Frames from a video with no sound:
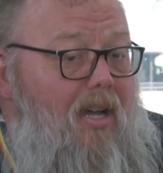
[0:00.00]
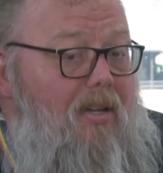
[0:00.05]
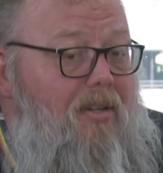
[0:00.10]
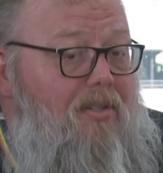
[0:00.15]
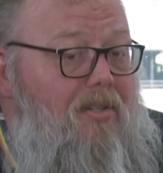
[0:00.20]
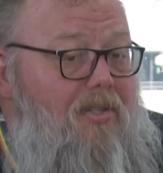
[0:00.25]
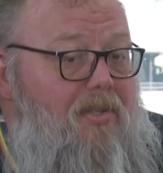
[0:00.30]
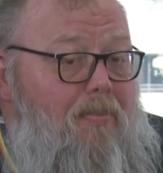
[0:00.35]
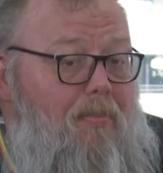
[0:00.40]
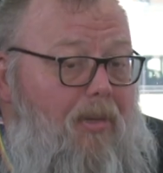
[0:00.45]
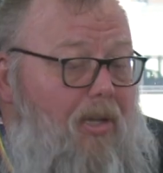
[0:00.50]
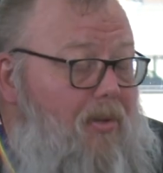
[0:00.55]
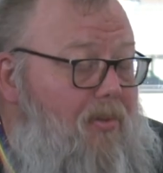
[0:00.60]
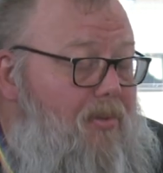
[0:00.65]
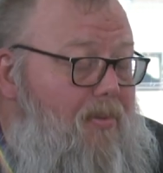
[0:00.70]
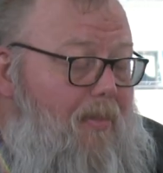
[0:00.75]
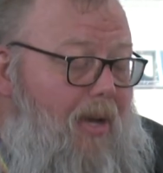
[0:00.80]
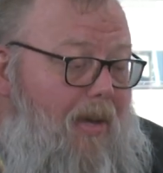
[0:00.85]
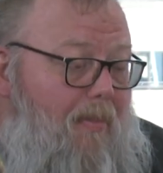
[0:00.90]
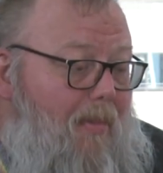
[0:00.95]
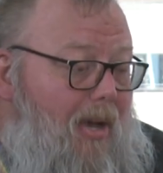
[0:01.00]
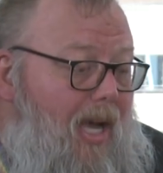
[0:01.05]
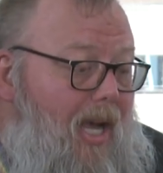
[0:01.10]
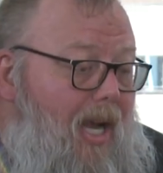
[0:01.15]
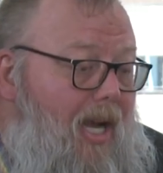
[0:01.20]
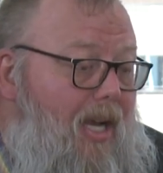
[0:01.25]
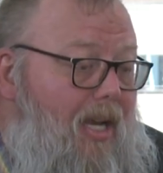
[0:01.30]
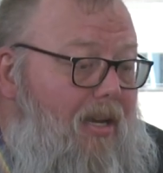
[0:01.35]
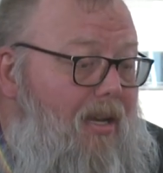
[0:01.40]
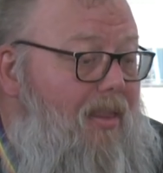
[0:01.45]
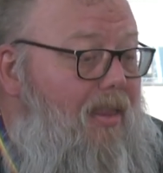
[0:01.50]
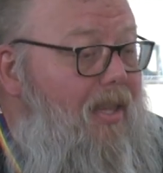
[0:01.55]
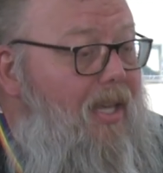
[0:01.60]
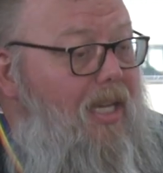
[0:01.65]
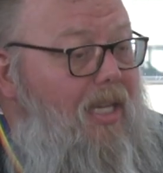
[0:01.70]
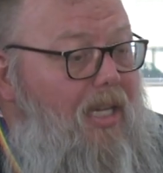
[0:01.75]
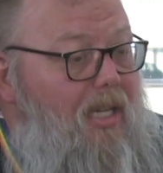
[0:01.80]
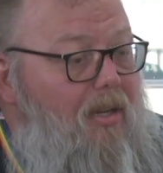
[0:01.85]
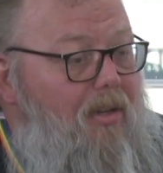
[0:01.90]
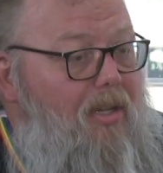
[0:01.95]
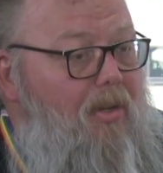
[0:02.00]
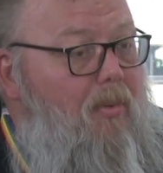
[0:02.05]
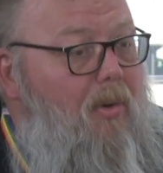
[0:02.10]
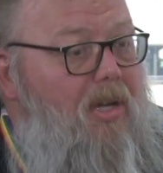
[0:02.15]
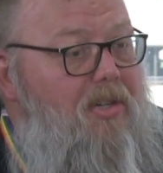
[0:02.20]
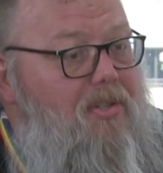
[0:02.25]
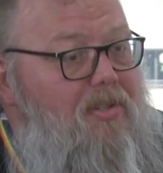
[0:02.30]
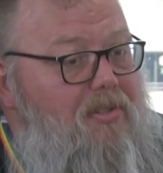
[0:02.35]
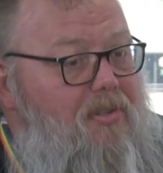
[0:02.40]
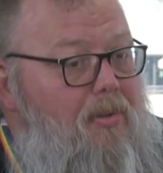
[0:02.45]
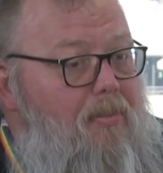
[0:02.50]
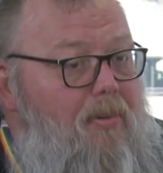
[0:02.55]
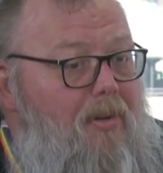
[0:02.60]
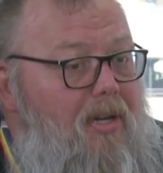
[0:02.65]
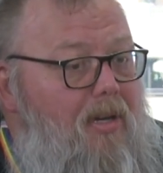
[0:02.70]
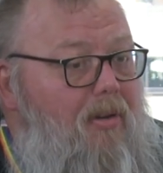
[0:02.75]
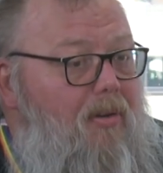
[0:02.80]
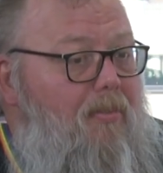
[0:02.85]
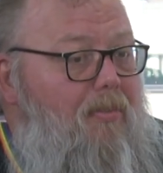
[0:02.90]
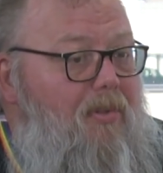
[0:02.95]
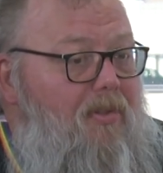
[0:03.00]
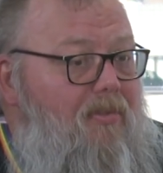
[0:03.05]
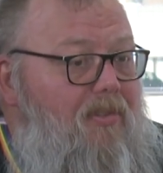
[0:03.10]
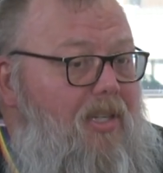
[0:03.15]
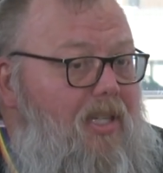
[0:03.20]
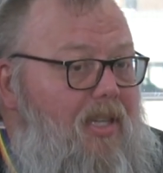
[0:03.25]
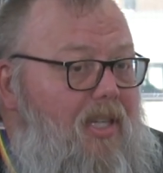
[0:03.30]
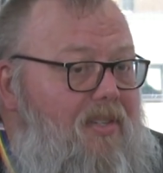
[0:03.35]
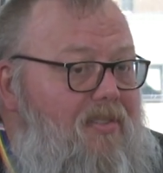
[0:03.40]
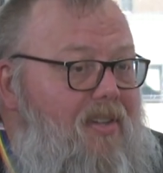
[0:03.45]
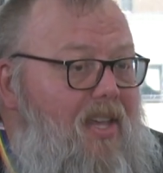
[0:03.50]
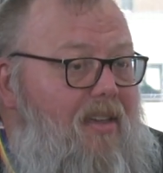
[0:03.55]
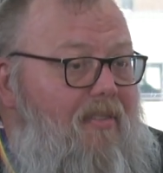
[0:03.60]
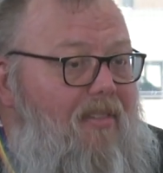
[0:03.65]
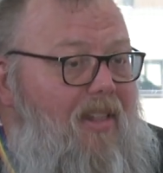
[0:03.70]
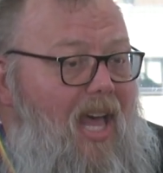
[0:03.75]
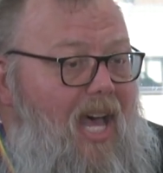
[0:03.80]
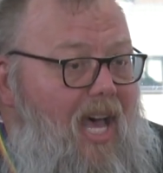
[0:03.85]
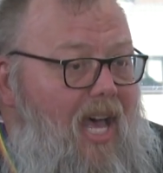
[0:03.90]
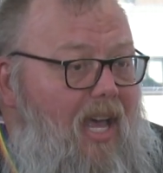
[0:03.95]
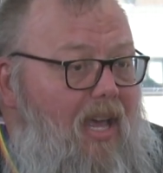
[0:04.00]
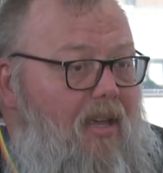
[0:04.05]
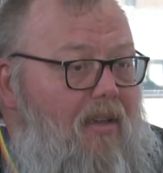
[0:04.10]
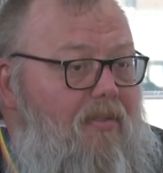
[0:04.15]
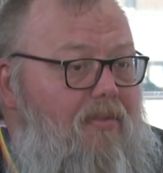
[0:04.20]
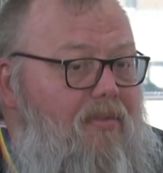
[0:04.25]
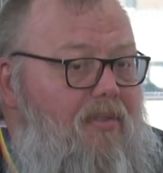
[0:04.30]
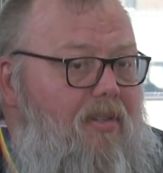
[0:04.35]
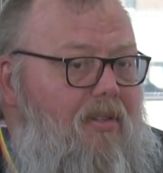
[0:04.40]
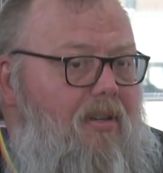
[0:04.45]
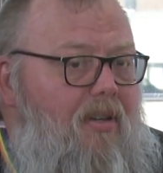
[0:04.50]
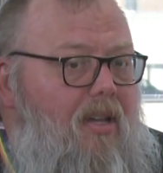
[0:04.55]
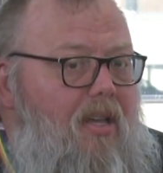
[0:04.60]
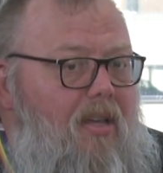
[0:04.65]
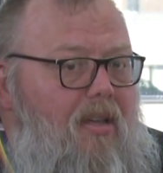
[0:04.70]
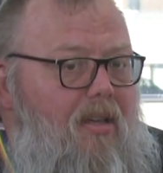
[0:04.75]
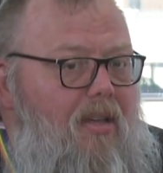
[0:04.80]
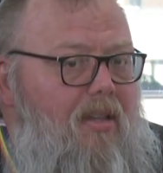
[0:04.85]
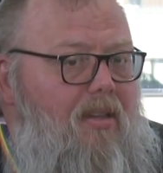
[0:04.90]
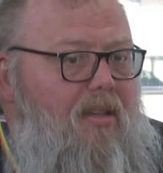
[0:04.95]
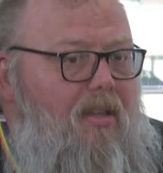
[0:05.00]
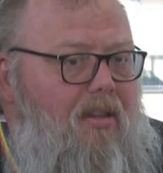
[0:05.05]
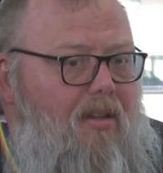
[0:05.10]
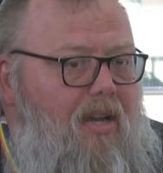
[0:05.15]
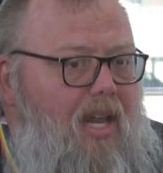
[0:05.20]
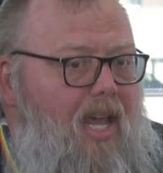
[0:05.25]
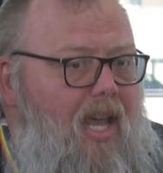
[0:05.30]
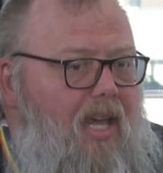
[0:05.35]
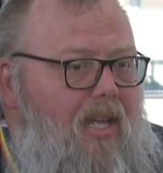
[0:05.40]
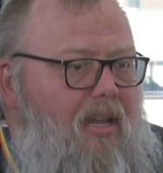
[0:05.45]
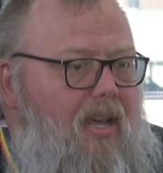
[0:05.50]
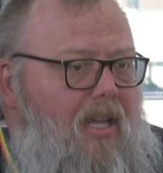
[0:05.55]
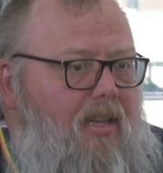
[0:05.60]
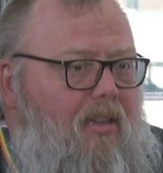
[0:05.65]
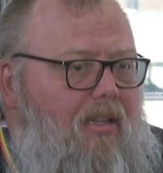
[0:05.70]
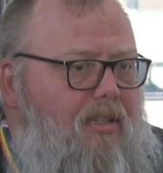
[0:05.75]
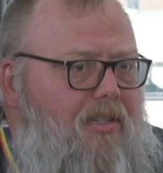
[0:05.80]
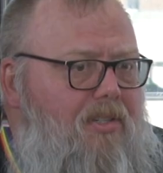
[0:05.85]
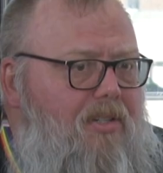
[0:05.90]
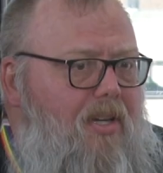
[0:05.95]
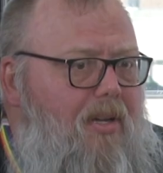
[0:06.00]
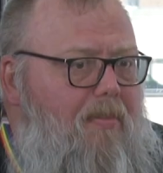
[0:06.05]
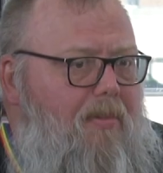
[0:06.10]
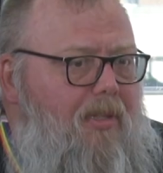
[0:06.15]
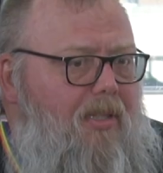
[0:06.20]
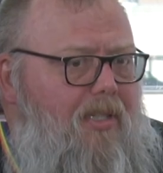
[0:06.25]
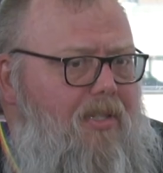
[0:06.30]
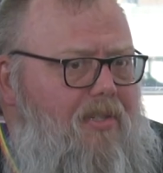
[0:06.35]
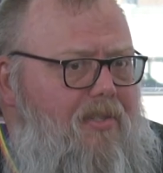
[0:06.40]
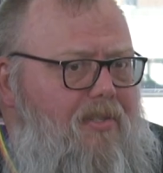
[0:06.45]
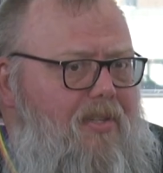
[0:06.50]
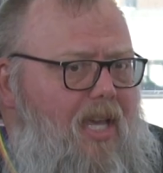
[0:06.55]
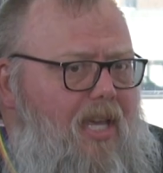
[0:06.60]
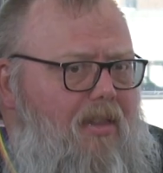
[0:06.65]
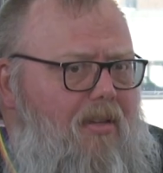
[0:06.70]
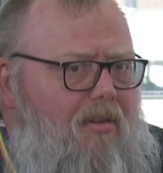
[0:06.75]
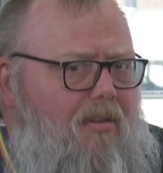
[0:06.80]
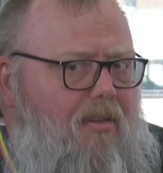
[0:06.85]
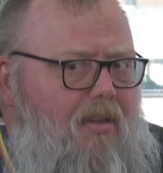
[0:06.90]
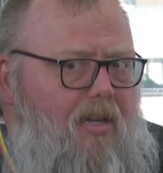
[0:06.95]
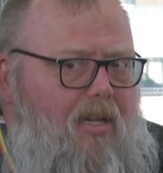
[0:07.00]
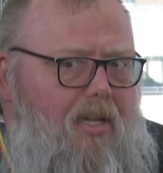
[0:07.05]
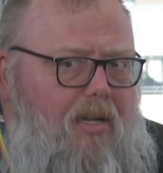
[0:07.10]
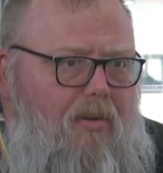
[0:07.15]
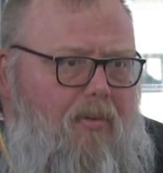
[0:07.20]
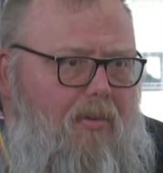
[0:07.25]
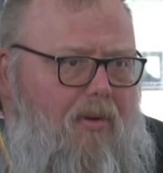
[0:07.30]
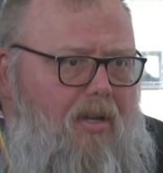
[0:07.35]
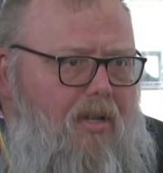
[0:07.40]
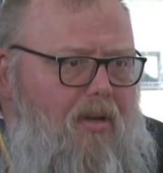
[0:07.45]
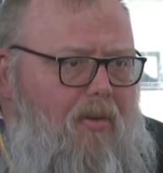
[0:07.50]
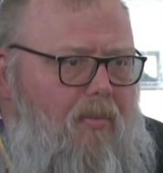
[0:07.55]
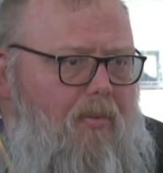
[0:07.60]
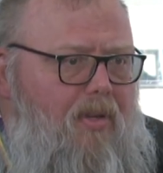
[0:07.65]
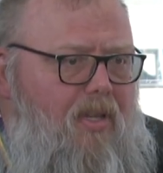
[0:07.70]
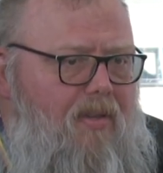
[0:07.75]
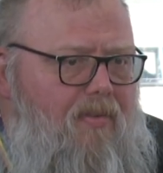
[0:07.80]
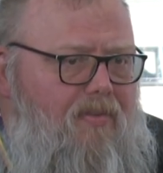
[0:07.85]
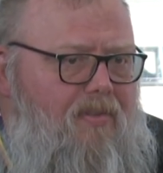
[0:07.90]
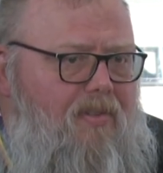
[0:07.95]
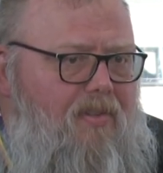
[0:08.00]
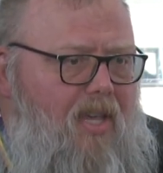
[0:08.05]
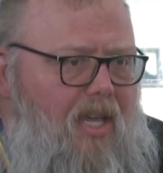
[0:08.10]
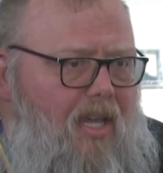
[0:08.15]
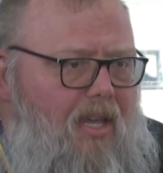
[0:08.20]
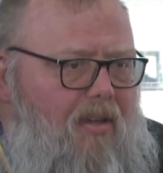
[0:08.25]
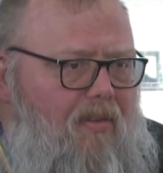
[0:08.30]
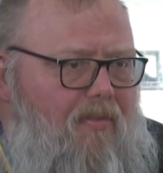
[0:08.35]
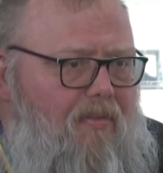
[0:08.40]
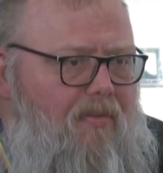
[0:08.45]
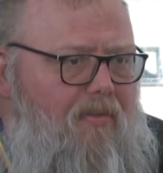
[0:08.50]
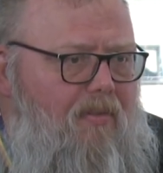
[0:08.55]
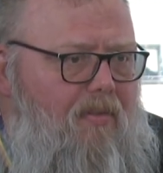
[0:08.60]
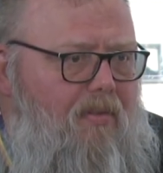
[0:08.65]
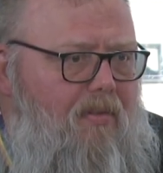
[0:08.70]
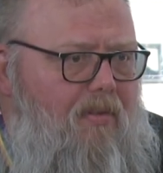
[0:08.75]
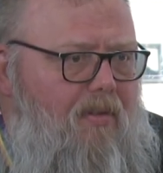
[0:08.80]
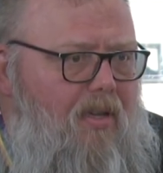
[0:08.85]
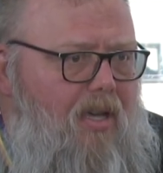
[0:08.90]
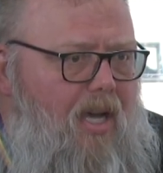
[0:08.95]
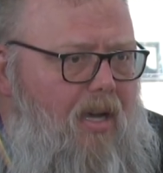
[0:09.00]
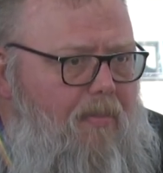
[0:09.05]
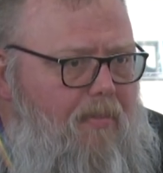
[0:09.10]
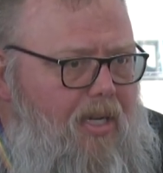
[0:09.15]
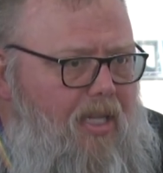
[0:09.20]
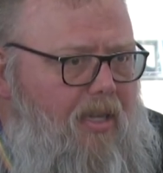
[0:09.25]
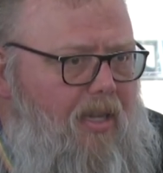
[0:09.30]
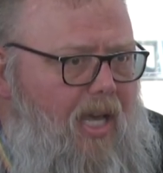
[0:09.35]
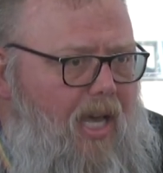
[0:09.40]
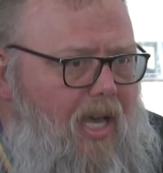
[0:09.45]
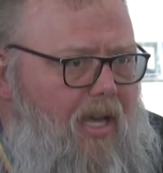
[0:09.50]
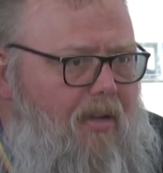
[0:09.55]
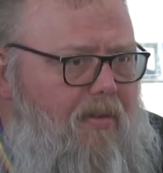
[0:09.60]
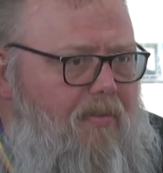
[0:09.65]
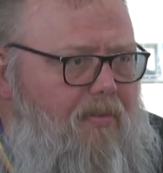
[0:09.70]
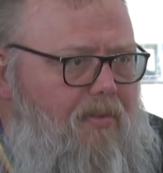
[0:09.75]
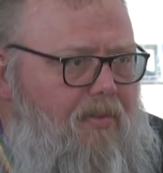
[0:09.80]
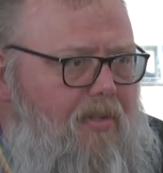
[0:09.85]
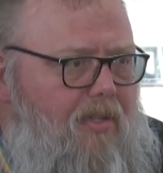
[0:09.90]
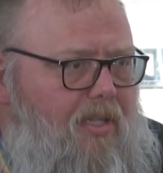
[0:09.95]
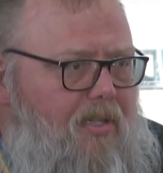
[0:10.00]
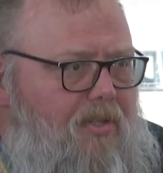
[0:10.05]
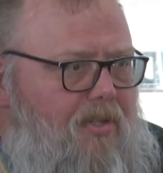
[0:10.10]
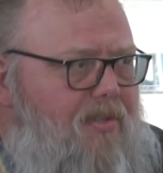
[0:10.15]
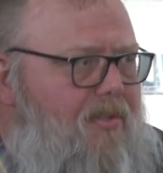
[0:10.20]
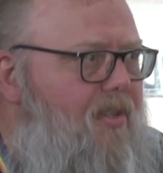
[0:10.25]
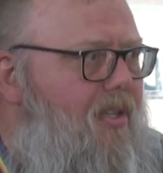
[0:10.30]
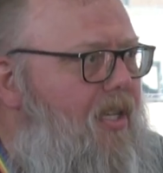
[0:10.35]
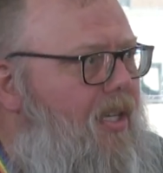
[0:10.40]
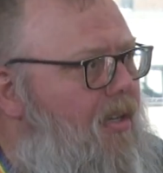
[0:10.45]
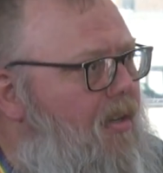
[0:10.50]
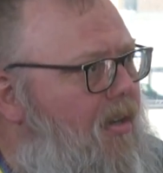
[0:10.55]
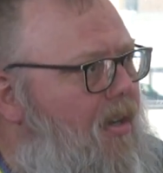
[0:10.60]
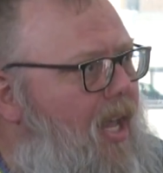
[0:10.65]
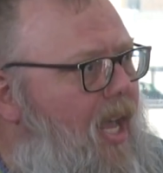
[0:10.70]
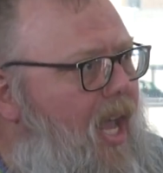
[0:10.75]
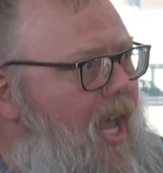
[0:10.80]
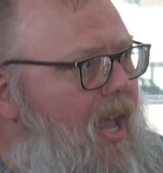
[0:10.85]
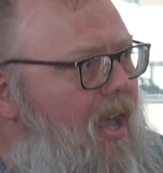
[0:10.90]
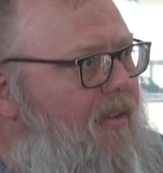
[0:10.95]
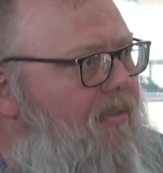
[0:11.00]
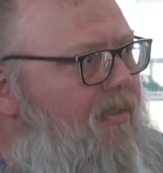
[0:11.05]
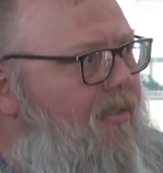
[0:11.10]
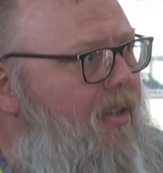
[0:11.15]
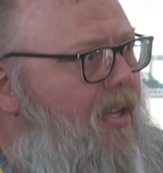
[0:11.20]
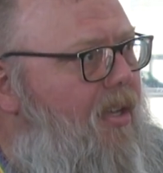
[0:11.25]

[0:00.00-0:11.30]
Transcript: Just blows my mind. And to think, you know, you watch a superhero movie and they save lives. And the other day I legitimately just sat there and thought, you know what? We have saved how many lives in just the year and a half?